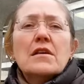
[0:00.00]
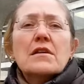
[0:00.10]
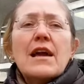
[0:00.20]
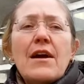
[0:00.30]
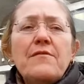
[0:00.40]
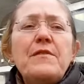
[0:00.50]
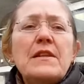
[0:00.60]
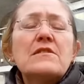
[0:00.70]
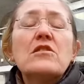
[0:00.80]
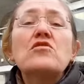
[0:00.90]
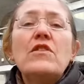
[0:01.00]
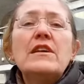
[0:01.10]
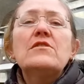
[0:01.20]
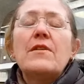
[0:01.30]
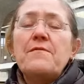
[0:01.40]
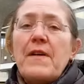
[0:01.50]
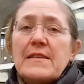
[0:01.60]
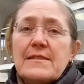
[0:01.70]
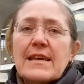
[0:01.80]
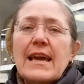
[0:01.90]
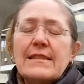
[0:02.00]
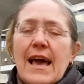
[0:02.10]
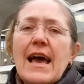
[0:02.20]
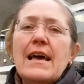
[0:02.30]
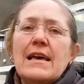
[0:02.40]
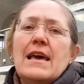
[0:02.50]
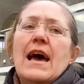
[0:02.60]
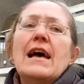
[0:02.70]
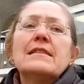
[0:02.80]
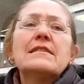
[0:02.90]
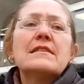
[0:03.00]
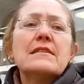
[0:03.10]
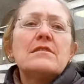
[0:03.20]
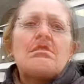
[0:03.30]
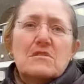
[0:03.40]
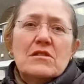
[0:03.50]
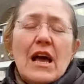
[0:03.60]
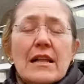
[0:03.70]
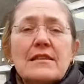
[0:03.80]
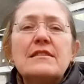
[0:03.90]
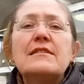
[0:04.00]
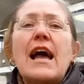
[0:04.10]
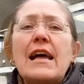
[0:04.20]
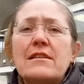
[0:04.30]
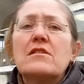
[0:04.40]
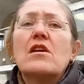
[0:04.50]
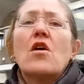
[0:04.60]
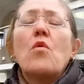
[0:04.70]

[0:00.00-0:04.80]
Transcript: Karen Finley's agreed to investigate that and to understand